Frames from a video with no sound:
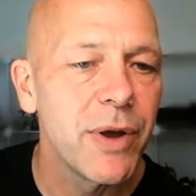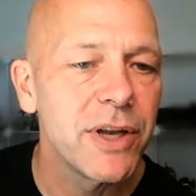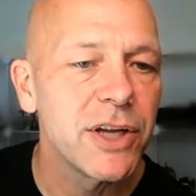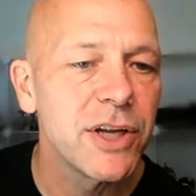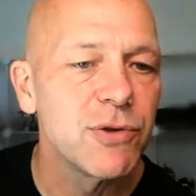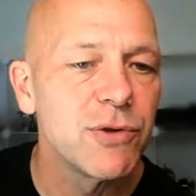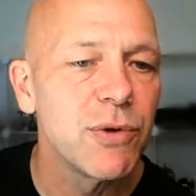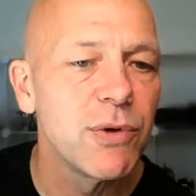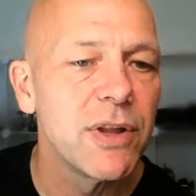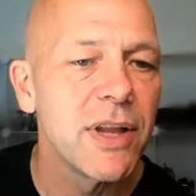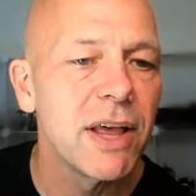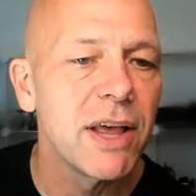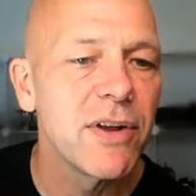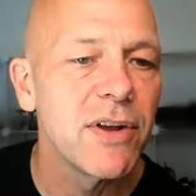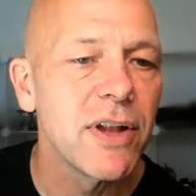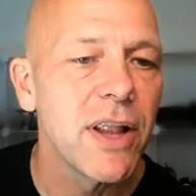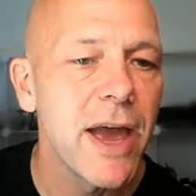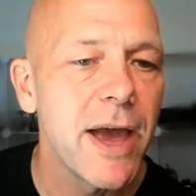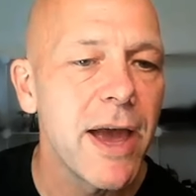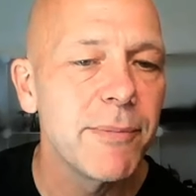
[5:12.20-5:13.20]
into 11
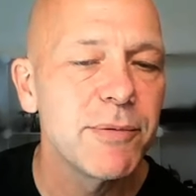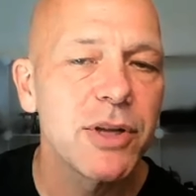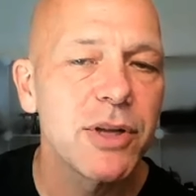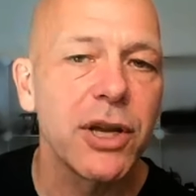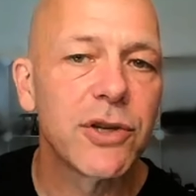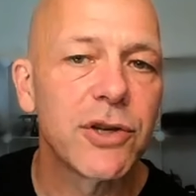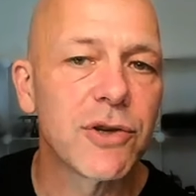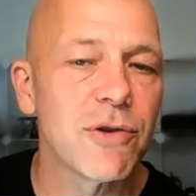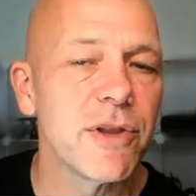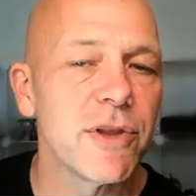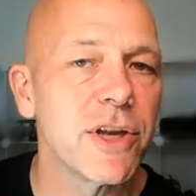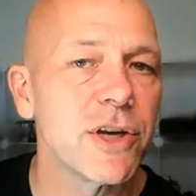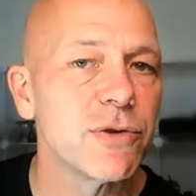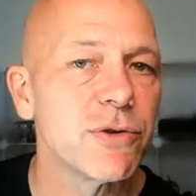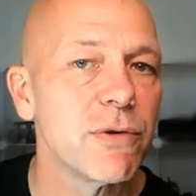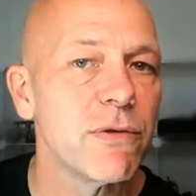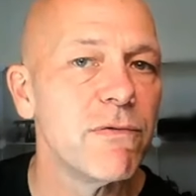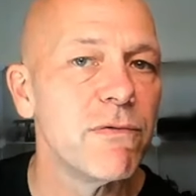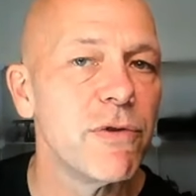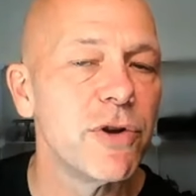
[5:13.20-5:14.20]
Labs and I turned that
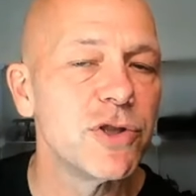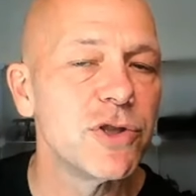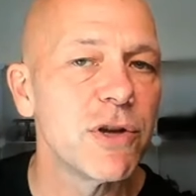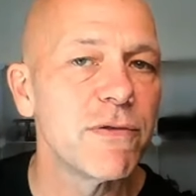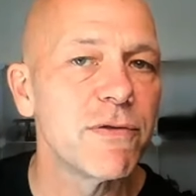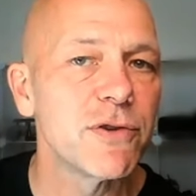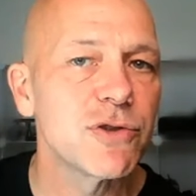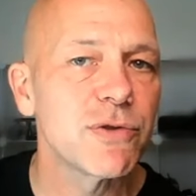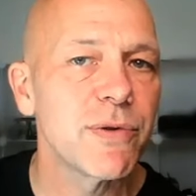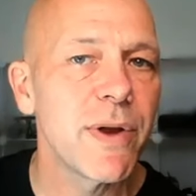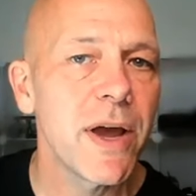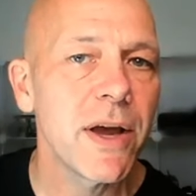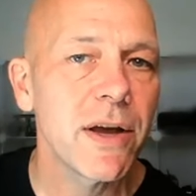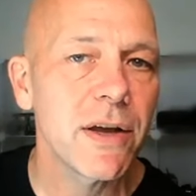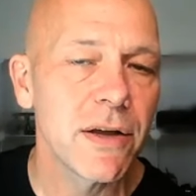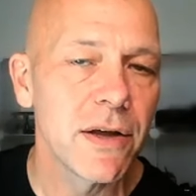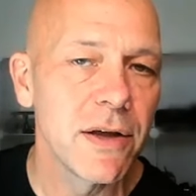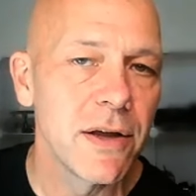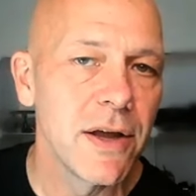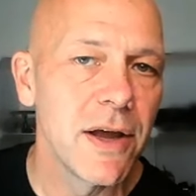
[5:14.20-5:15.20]
into a voiceover
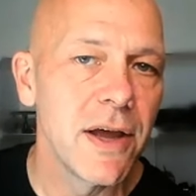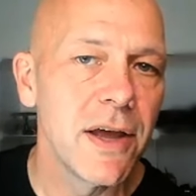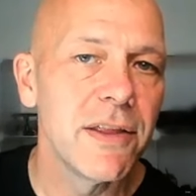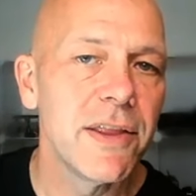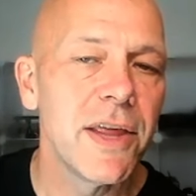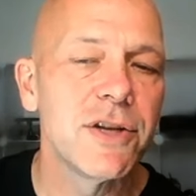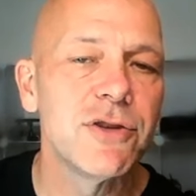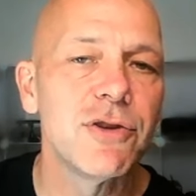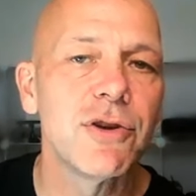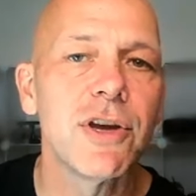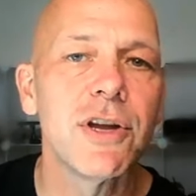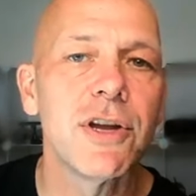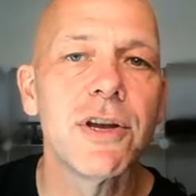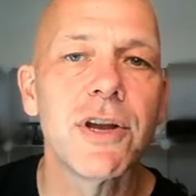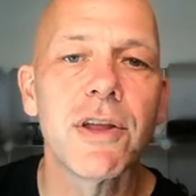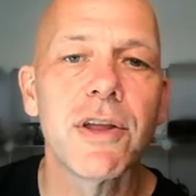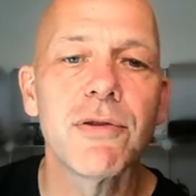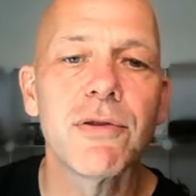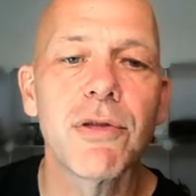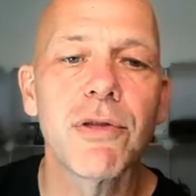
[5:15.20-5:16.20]
track. That took
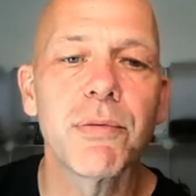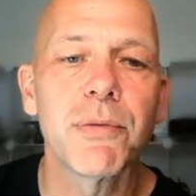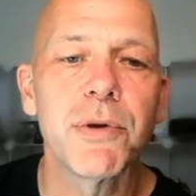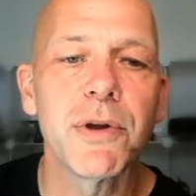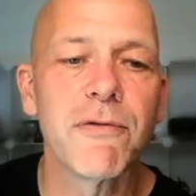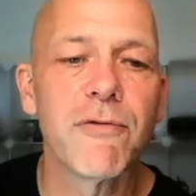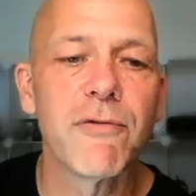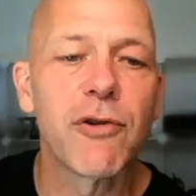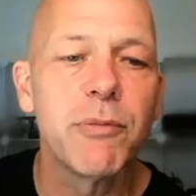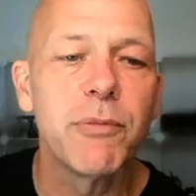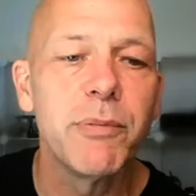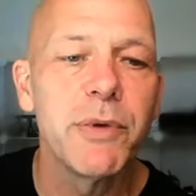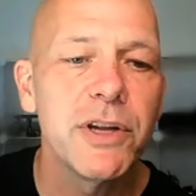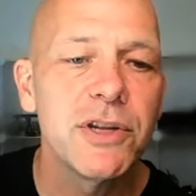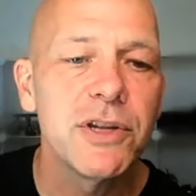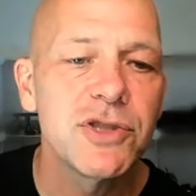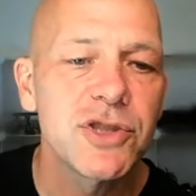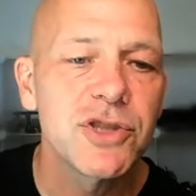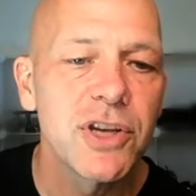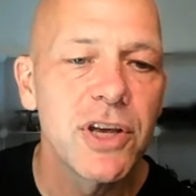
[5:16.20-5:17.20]
another 3 or 4
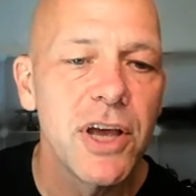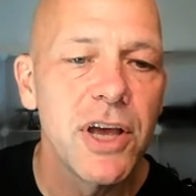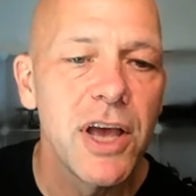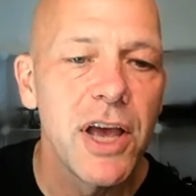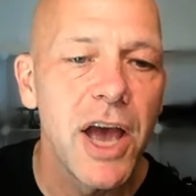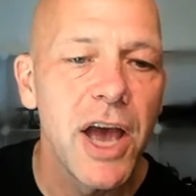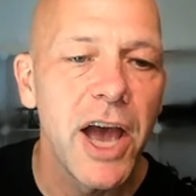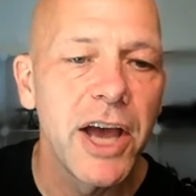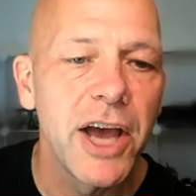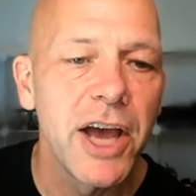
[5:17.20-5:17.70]
minutes. I